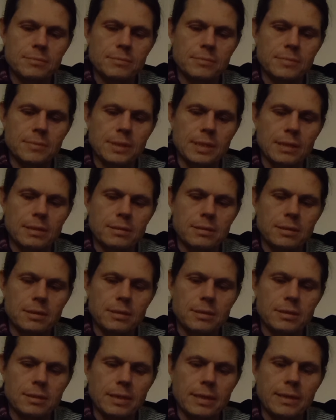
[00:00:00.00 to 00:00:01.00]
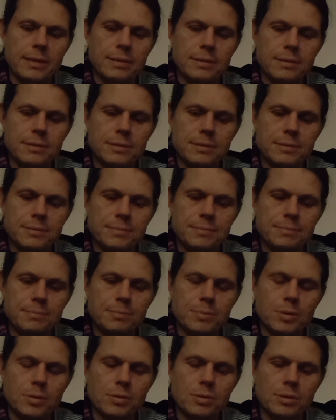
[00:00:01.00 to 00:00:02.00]
And that's lesson eight
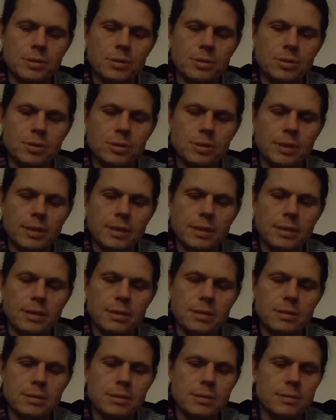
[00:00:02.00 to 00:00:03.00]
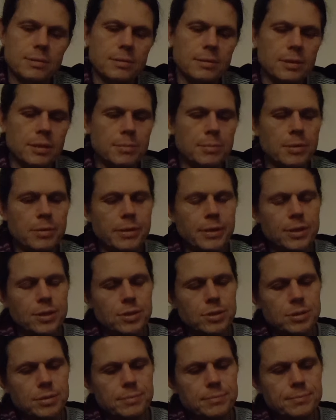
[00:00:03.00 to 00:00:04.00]
bondage and
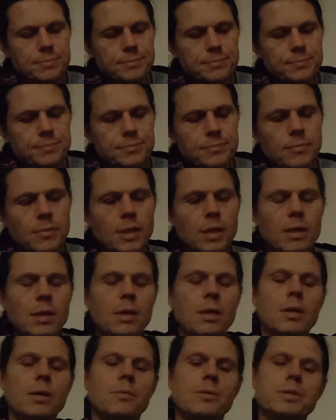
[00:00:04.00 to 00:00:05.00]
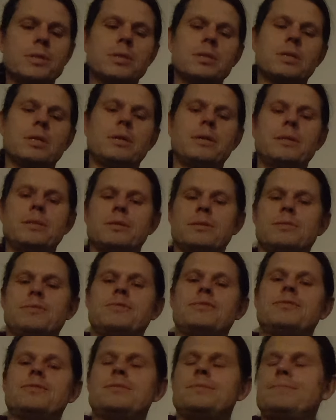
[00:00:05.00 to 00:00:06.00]
liberation, which is kind
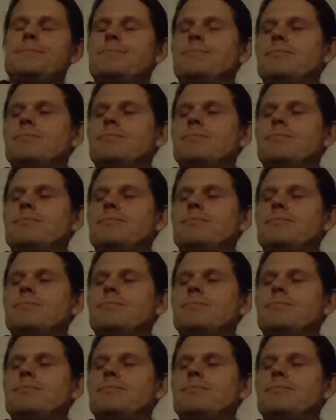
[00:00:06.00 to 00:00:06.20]
of